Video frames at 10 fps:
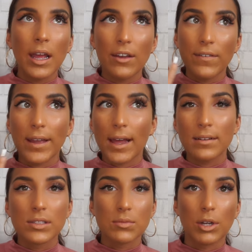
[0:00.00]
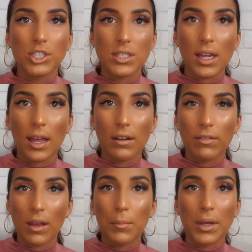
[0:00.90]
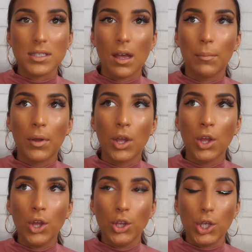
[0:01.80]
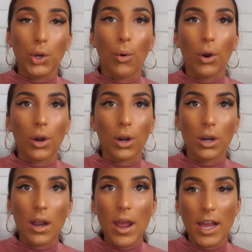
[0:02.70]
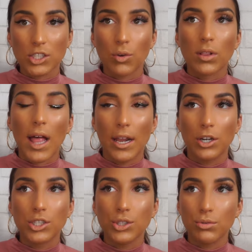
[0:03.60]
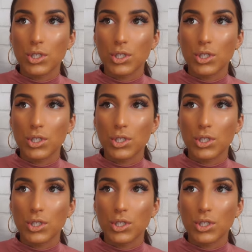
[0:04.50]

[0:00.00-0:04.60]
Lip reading: if it kind of smudges, it kind of can mess up your actual liner too.